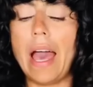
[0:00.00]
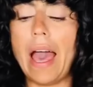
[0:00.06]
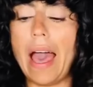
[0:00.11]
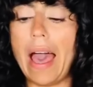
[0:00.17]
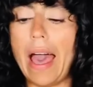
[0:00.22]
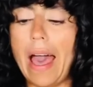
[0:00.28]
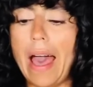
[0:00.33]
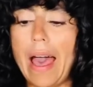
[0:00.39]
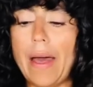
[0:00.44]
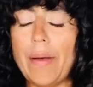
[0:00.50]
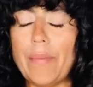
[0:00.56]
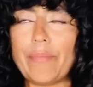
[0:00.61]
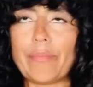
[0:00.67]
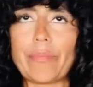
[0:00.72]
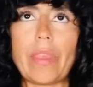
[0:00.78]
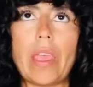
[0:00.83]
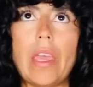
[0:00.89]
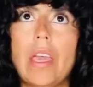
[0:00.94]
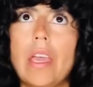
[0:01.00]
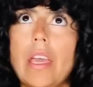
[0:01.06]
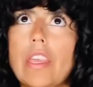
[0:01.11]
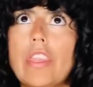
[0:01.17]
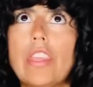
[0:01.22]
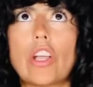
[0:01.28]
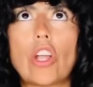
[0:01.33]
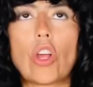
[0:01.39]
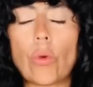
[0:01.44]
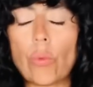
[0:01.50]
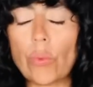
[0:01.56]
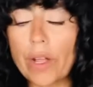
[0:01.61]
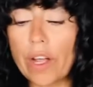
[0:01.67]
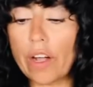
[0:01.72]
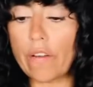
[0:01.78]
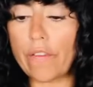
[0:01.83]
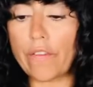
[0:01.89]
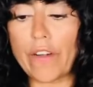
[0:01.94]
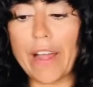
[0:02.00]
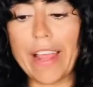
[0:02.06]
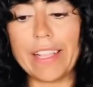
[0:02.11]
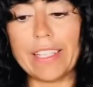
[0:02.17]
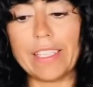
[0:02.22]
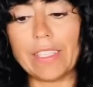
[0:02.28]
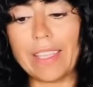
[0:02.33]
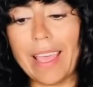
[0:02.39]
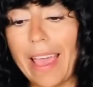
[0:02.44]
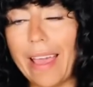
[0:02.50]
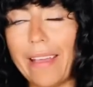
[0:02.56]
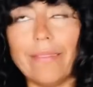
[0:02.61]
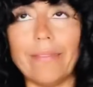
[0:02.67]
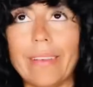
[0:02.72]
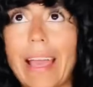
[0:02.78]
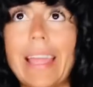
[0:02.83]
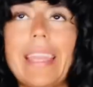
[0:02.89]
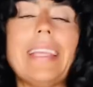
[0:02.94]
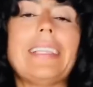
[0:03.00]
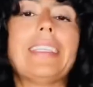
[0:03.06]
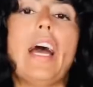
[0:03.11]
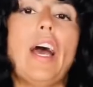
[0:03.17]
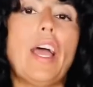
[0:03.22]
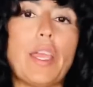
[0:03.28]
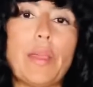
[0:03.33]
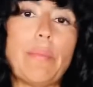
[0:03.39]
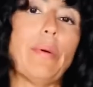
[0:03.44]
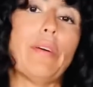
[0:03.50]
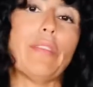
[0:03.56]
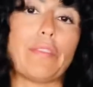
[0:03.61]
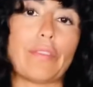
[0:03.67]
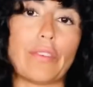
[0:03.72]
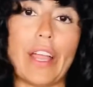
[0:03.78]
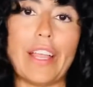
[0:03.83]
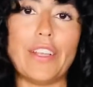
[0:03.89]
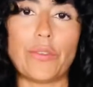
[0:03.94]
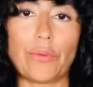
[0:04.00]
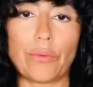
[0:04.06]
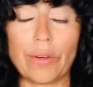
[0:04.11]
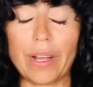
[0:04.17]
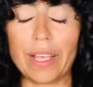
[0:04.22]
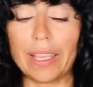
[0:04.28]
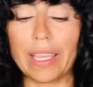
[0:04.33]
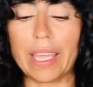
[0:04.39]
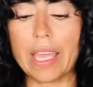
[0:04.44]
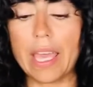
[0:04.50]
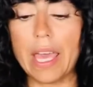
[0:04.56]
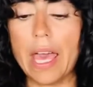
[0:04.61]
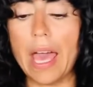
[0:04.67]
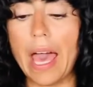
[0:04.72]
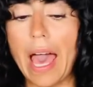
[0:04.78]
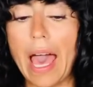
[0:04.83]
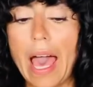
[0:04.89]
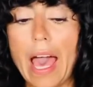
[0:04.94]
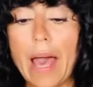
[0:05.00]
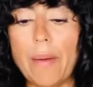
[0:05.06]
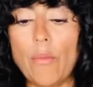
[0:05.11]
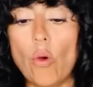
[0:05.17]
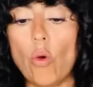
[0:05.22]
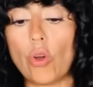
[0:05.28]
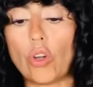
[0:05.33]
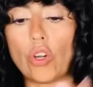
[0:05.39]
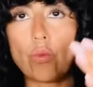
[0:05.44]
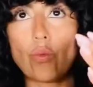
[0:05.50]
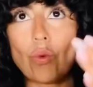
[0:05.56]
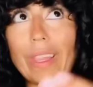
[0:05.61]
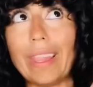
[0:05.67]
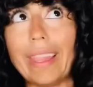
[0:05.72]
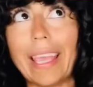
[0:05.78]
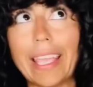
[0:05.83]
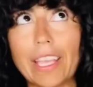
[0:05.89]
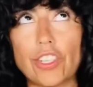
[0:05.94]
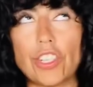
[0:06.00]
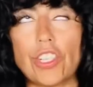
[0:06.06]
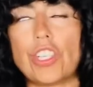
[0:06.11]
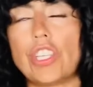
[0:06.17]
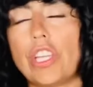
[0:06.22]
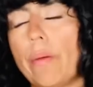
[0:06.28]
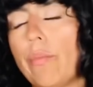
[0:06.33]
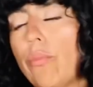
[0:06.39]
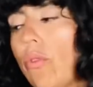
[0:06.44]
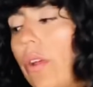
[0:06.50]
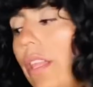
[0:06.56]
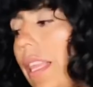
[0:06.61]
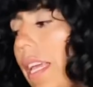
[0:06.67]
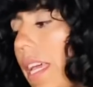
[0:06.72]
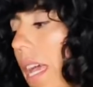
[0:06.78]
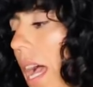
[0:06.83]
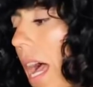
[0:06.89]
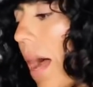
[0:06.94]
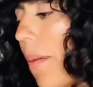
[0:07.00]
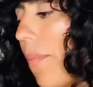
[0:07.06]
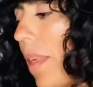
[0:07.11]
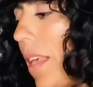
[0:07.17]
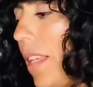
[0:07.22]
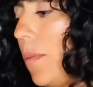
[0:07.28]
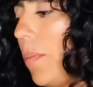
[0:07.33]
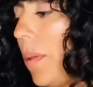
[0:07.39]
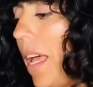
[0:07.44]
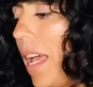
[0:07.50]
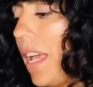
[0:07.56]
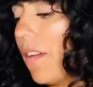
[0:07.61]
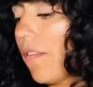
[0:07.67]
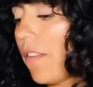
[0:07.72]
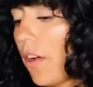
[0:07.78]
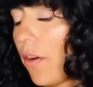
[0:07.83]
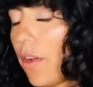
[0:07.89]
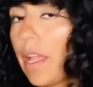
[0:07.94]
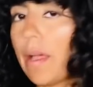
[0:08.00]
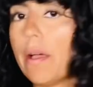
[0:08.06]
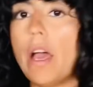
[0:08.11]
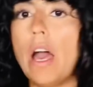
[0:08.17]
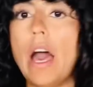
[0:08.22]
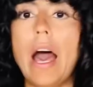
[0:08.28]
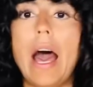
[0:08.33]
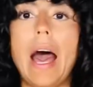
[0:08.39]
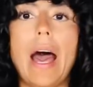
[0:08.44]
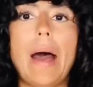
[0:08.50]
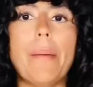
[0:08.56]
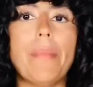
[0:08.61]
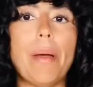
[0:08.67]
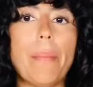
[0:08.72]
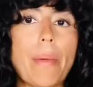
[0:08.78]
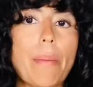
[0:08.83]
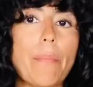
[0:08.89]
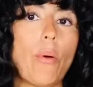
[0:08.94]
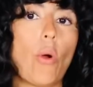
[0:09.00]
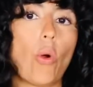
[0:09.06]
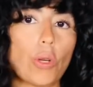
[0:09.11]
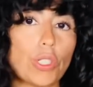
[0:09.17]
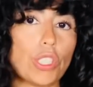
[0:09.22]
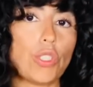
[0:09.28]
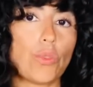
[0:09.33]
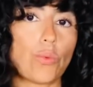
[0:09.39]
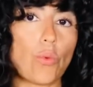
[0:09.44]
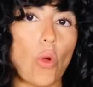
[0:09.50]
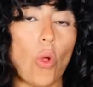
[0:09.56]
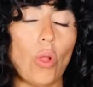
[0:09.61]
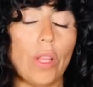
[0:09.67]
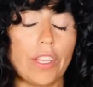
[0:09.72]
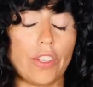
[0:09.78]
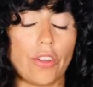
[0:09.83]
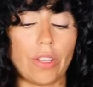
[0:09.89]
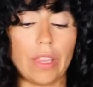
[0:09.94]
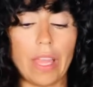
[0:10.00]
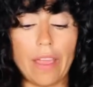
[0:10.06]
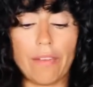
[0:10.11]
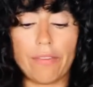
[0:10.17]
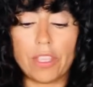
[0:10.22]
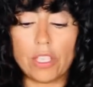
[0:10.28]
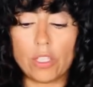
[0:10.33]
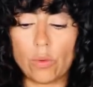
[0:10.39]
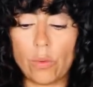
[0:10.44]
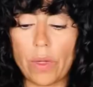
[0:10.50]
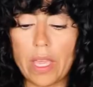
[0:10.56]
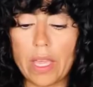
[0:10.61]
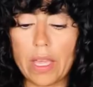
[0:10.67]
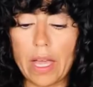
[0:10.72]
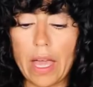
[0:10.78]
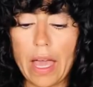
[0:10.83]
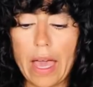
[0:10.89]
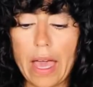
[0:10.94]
the career friends, any type of friend really, or relationship really, is playing a very important role in your life this week.